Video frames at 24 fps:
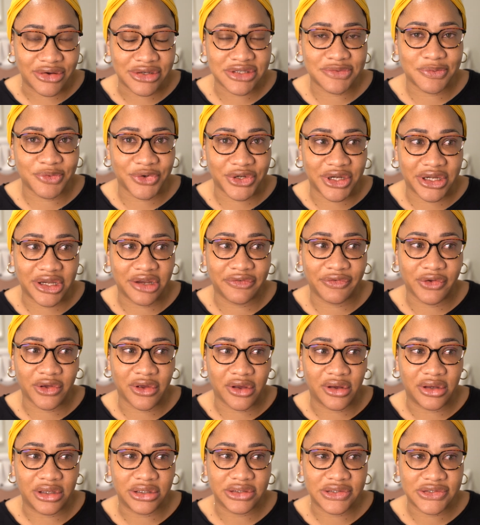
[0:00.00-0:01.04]
pretty
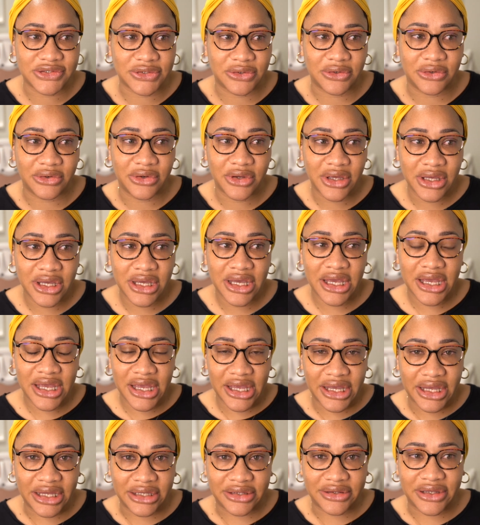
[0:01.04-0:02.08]
difficult. So
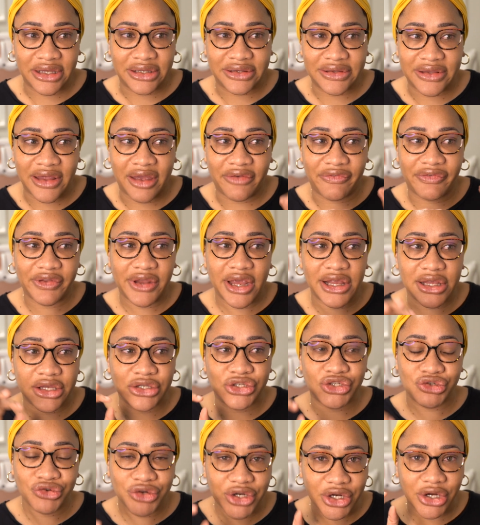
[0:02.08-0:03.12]
it definitely
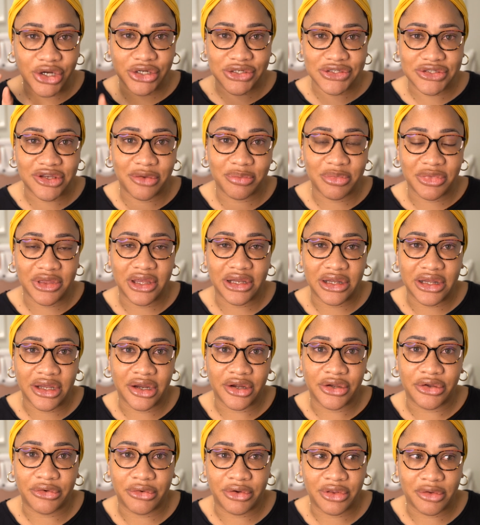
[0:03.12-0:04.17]
triggered something
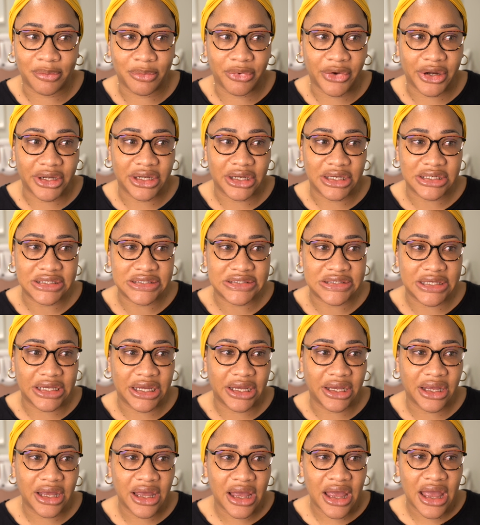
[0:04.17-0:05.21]
there during the
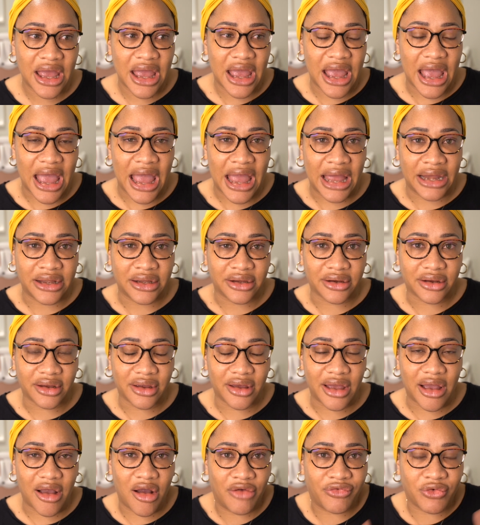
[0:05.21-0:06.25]
pregnancy. And
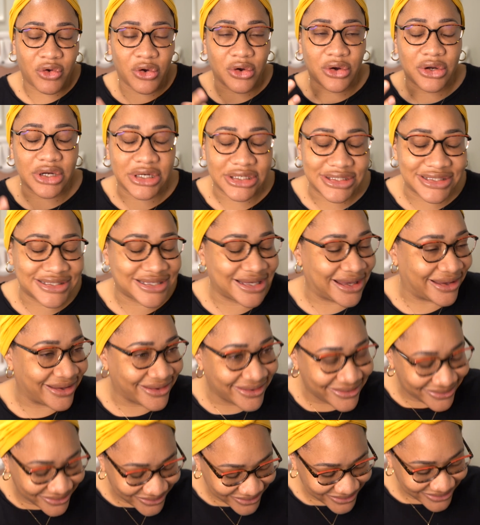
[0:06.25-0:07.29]
of course,
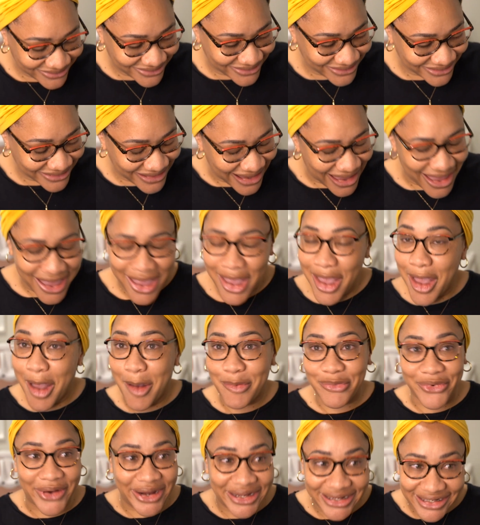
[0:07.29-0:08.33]

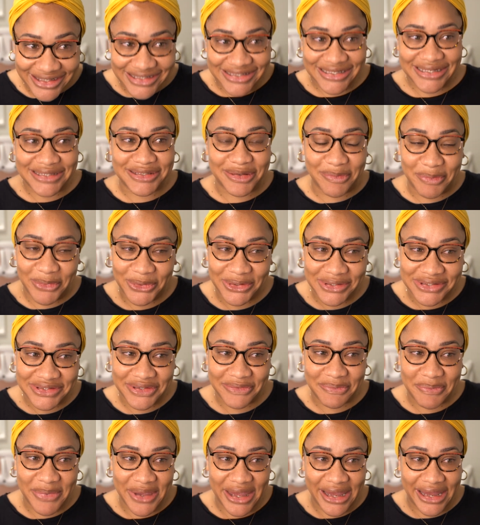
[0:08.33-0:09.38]
pregnancy is supposed
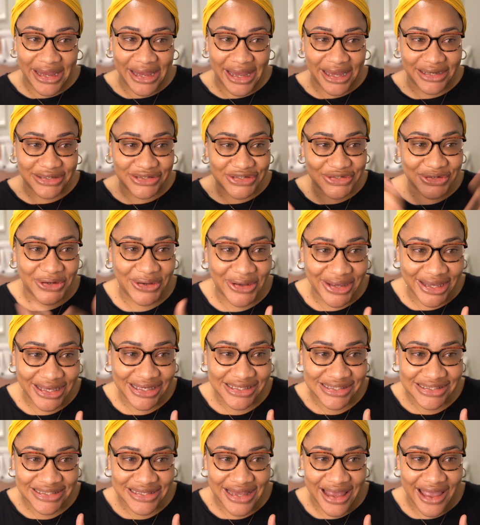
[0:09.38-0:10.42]
to be a
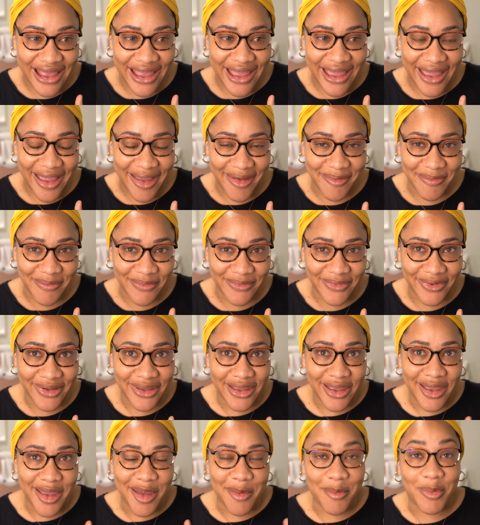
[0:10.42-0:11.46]
joyous time,
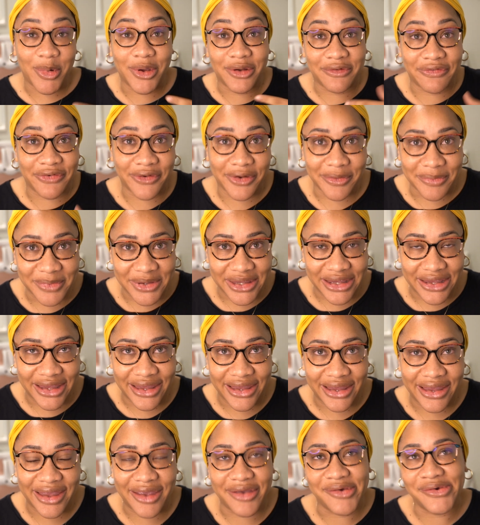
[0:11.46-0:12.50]
but for
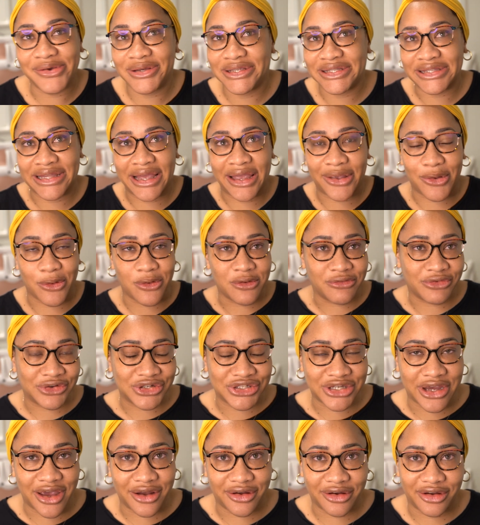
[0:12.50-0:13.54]
me it was like
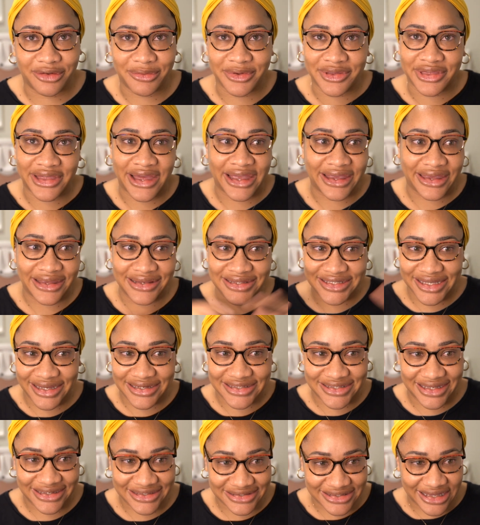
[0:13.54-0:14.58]
overshadowed with like
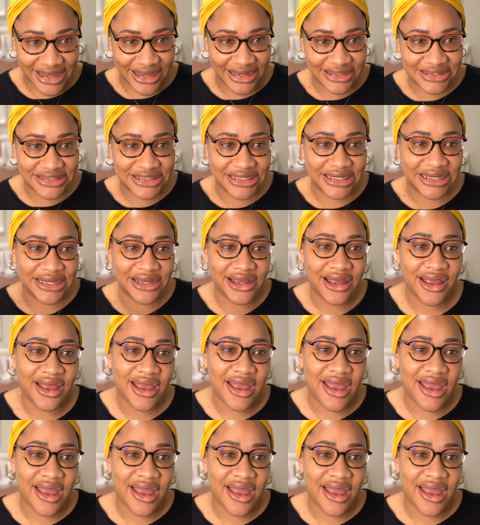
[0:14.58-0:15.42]
intense anxiety.